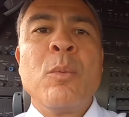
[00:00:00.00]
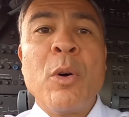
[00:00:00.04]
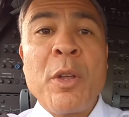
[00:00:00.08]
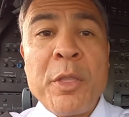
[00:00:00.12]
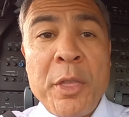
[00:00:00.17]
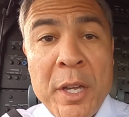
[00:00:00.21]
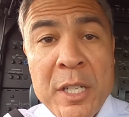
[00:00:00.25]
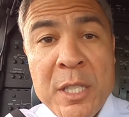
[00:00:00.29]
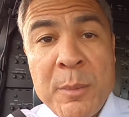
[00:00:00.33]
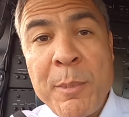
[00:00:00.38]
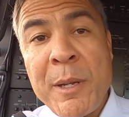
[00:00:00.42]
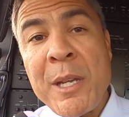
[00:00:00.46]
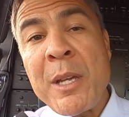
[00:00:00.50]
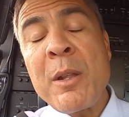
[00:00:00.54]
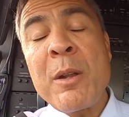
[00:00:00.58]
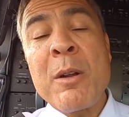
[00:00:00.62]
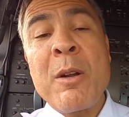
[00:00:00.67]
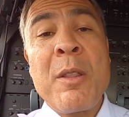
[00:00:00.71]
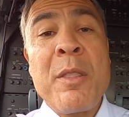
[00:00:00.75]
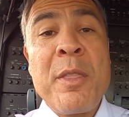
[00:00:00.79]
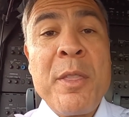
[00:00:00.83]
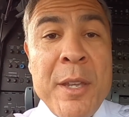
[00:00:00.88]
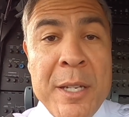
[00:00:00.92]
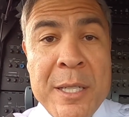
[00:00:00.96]
with us being
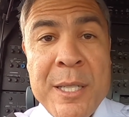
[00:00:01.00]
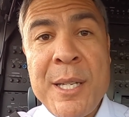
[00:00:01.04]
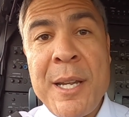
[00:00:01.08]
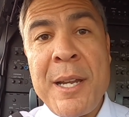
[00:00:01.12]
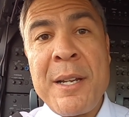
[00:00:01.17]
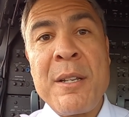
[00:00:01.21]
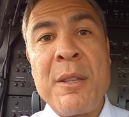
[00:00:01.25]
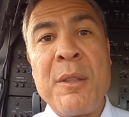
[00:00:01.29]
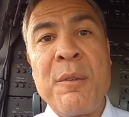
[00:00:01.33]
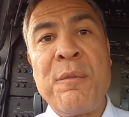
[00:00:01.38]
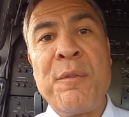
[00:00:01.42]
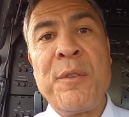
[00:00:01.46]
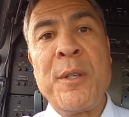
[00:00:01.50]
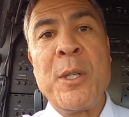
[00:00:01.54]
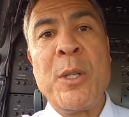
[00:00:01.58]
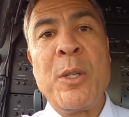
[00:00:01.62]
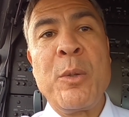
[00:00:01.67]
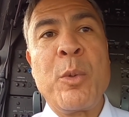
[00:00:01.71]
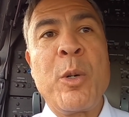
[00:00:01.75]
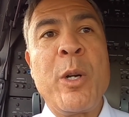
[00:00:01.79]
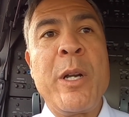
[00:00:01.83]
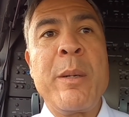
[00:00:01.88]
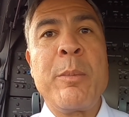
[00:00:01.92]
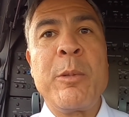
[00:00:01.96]
on this side of the
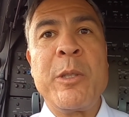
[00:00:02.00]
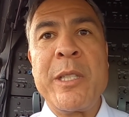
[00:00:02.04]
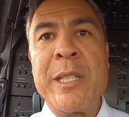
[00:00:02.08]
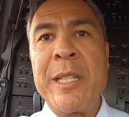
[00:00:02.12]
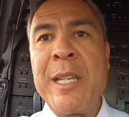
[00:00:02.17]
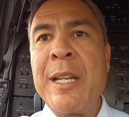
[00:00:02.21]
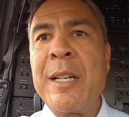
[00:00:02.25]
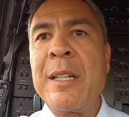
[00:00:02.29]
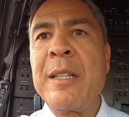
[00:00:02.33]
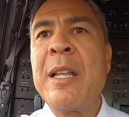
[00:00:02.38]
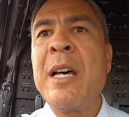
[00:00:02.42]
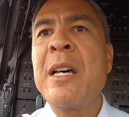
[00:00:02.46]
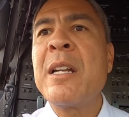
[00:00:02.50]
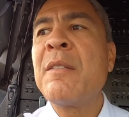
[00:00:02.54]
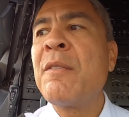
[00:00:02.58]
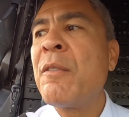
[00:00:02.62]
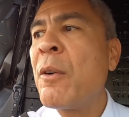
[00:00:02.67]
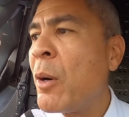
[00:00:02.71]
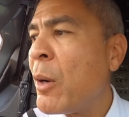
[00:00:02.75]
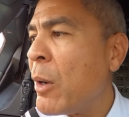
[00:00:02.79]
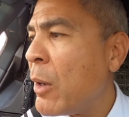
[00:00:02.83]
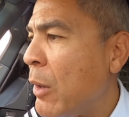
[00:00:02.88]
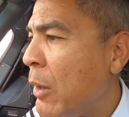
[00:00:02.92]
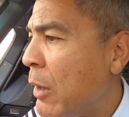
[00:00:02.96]
field, we're able to get a lot of
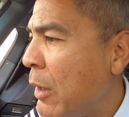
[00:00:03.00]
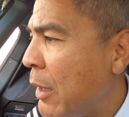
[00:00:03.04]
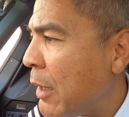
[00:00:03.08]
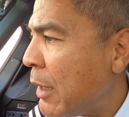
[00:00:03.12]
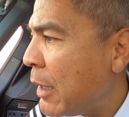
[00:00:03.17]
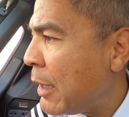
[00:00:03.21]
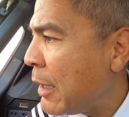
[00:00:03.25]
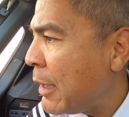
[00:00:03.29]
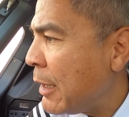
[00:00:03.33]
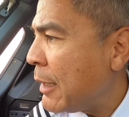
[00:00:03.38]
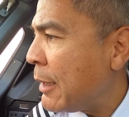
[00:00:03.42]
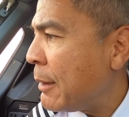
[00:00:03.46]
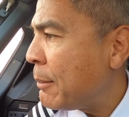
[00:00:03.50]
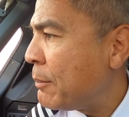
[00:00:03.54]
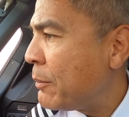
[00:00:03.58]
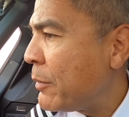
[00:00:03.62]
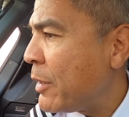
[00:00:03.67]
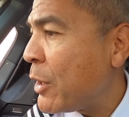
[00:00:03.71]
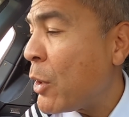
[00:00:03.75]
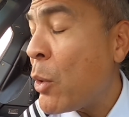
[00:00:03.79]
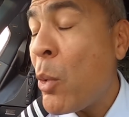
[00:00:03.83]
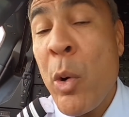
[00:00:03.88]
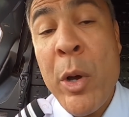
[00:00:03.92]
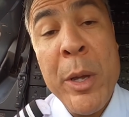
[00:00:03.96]
our
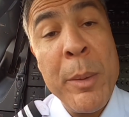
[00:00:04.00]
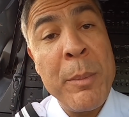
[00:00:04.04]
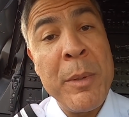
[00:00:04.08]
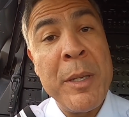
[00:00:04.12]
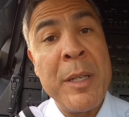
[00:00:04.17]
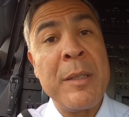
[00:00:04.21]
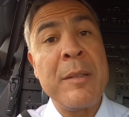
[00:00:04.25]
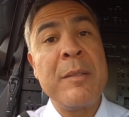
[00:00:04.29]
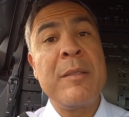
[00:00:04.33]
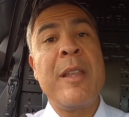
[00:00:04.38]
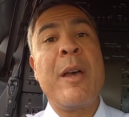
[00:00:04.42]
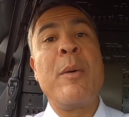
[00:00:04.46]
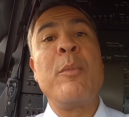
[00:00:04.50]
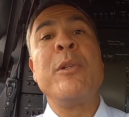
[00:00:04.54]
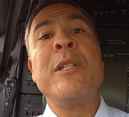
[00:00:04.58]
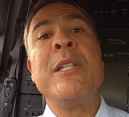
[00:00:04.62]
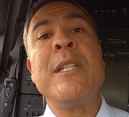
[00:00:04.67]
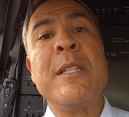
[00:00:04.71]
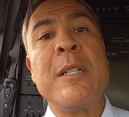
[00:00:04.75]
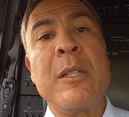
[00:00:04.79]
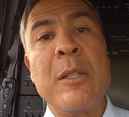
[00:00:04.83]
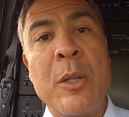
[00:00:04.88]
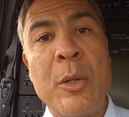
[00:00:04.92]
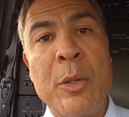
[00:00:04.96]
equipment that we
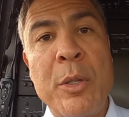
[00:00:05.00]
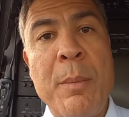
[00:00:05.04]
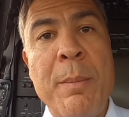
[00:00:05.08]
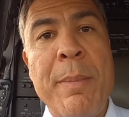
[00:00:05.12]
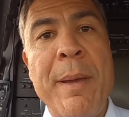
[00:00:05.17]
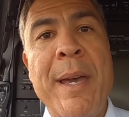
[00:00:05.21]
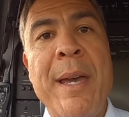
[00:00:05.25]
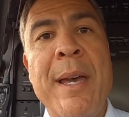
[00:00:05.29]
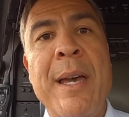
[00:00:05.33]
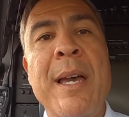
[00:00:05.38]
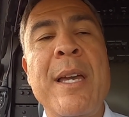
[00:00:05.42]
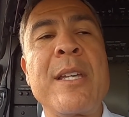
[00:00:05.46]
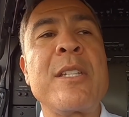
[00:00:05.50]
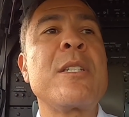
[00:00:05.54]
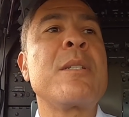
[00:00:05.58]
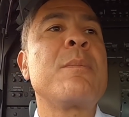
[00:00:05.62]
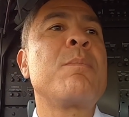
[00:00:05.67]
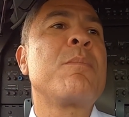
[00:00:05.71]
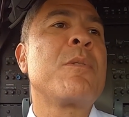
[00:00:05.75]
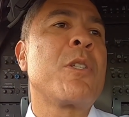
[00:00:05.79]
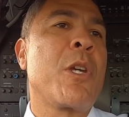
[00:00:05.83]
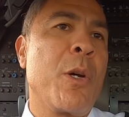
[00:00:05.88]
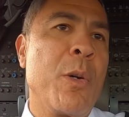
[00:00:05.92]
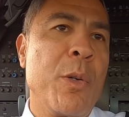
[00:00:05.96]
need to load the bags,
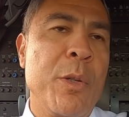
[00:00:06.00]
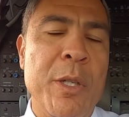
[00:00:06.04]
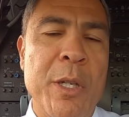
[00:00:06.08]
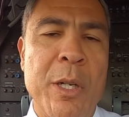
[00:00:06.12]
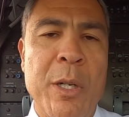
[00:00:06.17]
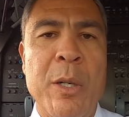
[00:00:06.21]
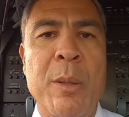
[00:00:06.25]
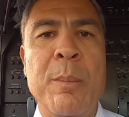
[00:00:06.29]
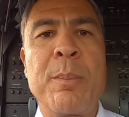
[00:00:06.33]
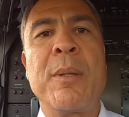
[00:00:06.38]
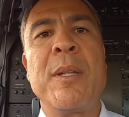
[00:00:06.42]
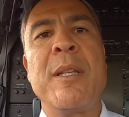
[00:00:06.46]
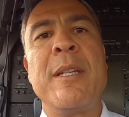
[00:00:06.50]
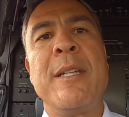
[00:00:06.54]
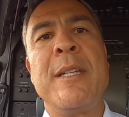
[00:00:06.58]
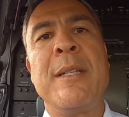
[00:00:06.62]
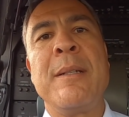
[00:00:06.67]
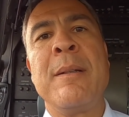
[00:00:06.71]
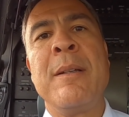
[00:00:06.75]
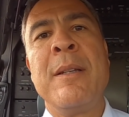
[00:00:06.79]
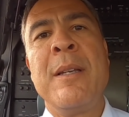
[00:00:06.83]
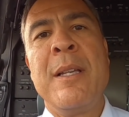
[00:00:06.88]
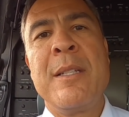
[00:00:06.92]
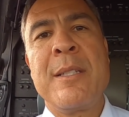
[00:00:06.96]
tow the airplane.
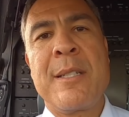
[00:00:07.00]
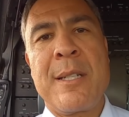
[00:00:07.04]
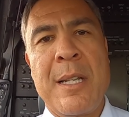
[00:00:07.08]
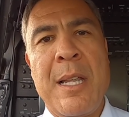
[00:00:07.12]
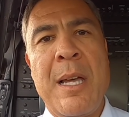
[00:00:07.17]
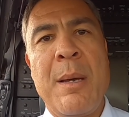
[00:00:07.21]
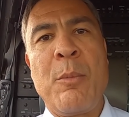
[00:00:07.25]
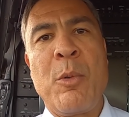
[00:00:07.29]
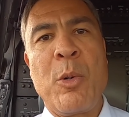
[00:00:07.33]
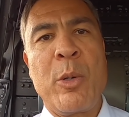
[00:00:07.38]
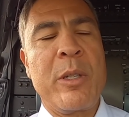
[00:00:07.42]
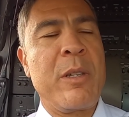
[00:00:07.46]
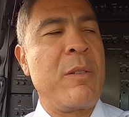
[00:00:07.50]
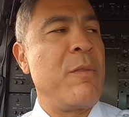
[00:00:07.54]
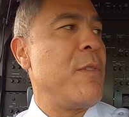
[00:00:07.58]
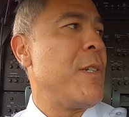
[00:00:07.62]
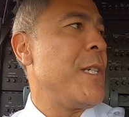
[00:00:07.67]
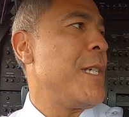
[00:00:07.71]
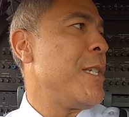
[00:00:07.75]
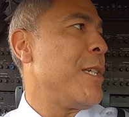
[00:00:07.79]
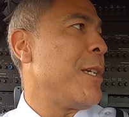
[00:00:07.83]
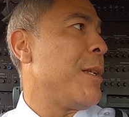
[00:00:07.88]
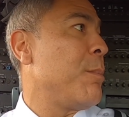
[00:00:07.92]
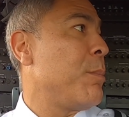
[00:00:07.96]
It's a lot more
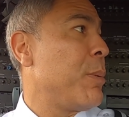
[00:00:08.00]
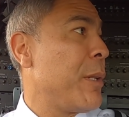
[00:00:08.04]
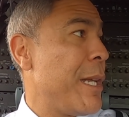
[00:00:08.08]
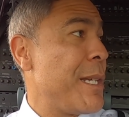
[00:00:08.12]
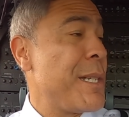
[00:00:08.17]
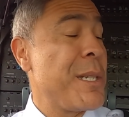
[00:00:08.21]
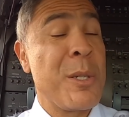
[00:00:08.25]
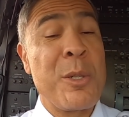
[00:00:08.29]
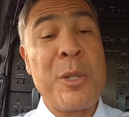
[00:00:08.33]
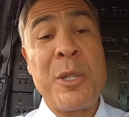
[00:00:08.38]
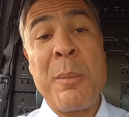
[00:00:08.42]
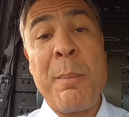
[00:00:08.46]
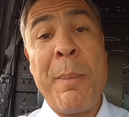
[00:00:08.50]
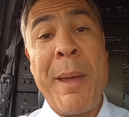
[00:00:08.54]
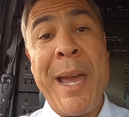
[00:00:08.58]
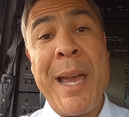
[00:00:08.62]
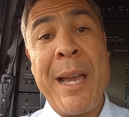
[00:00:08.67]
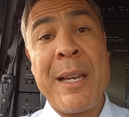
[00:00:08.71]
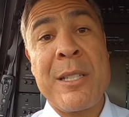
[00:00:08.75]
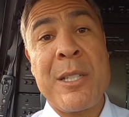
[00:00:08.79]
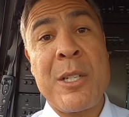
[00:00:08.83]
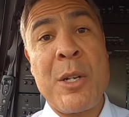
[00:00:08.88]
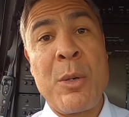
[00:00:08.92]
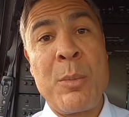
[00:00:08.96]
convenient. Plus there's a
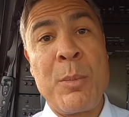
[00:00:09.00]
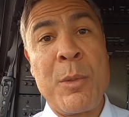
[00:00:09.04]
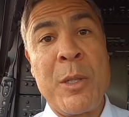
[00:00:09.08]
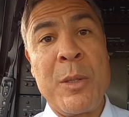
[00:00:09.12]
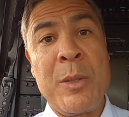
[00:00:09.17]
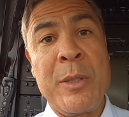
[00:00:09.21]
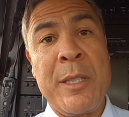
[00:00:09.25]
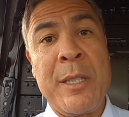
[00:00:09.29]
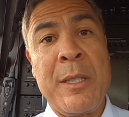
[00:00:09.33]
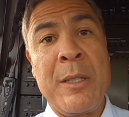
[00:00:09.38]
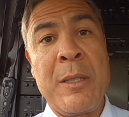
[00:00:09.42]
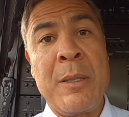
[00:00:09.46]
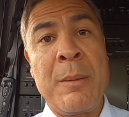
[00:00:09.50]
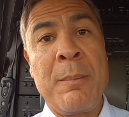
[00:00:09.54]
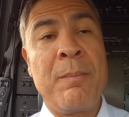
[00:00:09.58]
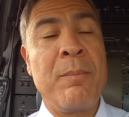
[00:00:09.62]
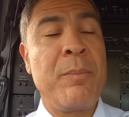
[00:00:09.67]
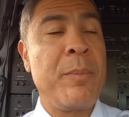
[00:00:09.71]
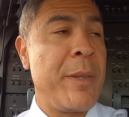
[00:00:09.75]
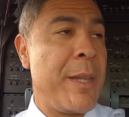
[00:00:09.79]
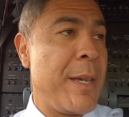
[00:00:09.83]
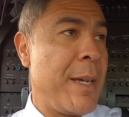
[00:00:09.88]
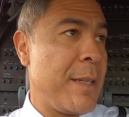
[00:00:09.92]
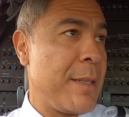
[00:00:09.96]
PAX terminal here
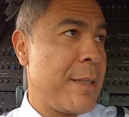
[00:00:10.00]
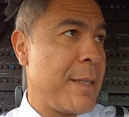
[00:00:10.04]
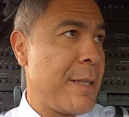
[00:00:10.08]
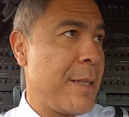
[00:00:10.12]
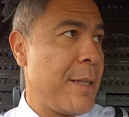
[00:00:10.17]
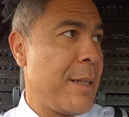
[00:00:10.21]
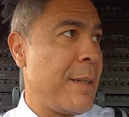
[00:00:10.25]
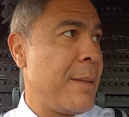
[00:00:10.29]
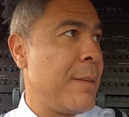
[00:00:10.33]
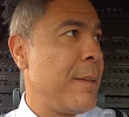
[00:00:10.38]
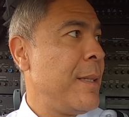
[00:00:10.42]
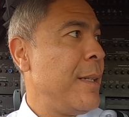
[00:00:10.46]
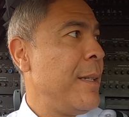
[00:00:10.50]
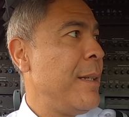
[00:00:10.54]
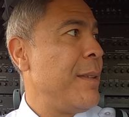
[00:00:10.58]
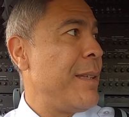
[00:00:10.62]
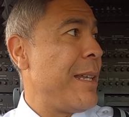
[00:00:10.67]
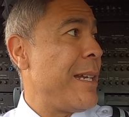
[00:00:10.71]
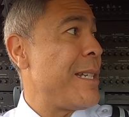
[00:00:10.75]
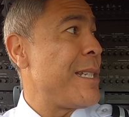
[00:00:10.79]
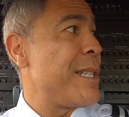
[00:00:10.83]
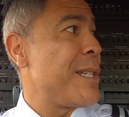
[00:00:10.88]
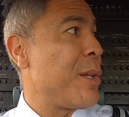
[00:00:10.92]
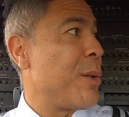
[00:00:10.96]

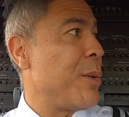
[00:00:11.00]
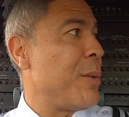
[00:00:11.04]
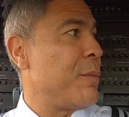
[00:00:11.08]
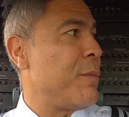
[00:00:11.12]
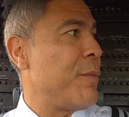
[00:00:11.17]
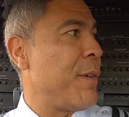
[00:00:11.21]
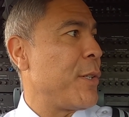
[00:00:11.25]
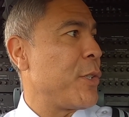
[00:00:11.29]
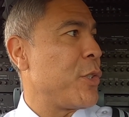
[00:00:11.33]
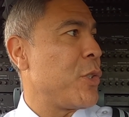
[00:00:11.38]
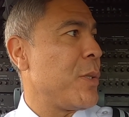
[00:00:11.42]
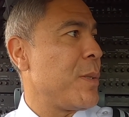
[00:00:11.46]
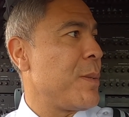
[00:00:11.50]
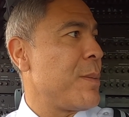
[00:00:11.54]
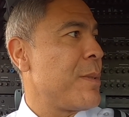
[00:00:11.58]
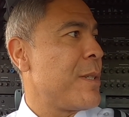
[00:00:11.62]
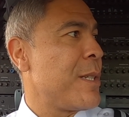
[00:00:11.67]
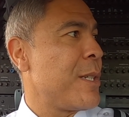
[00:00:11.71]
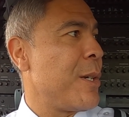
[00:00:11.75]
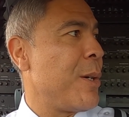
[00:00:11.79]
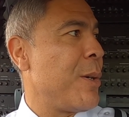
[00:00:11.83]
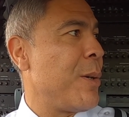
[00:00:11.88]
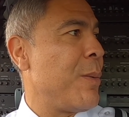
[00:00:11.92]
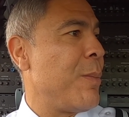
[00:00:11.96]
that is still in function.
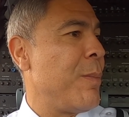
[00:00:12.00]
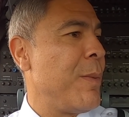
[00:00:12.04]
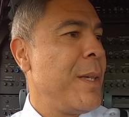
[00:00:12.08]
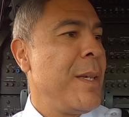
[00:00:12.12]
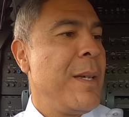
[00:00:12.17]
So